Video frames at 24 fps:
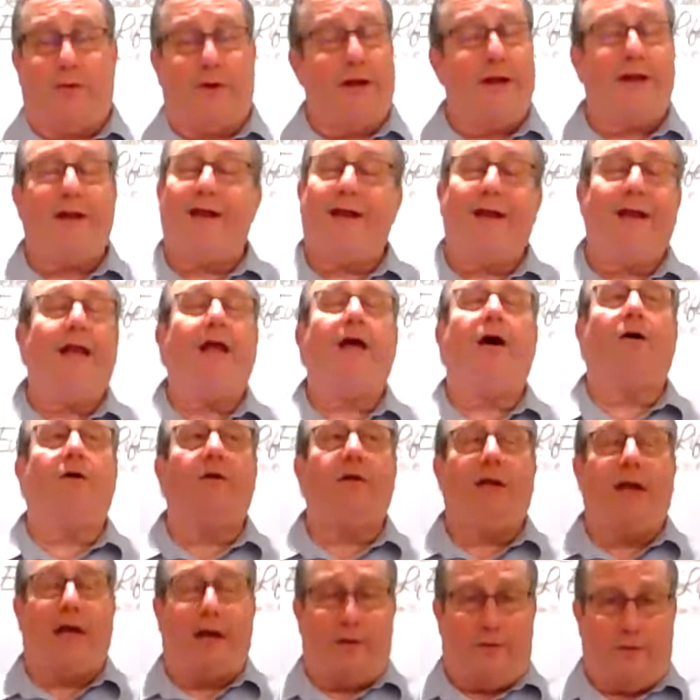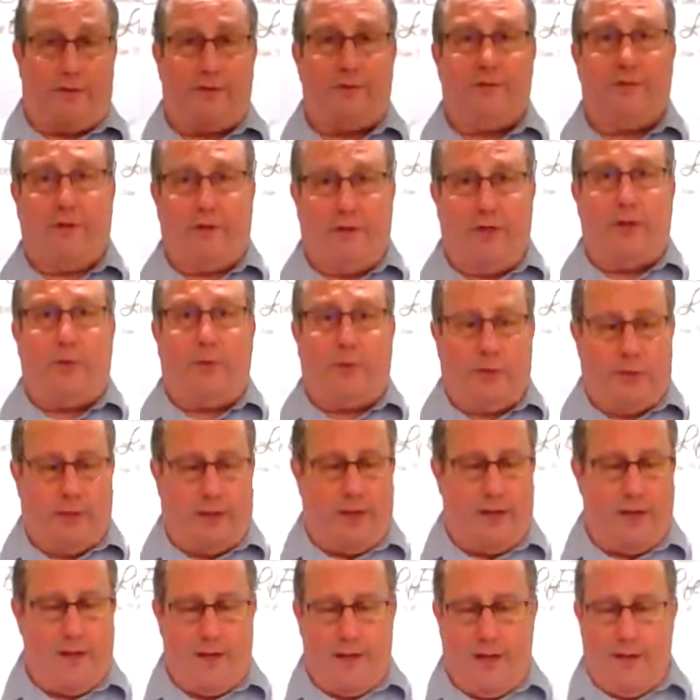They're not in hell yet,
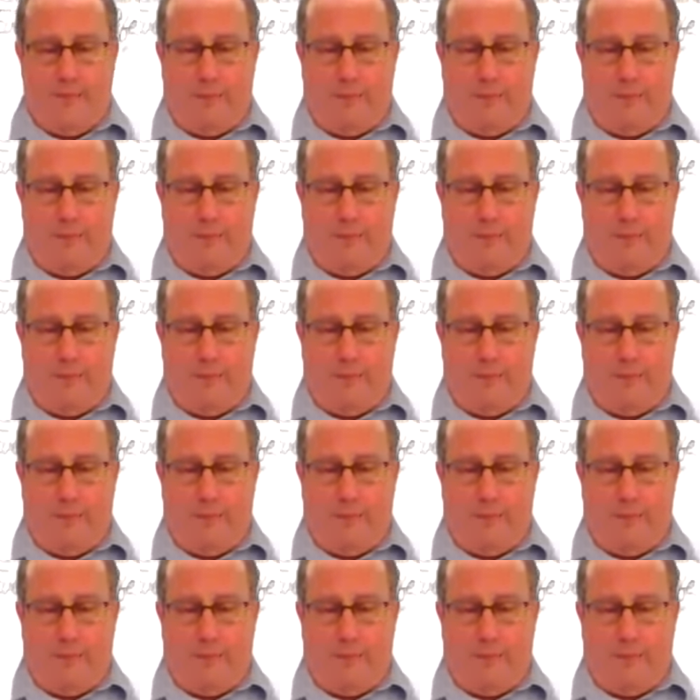literally,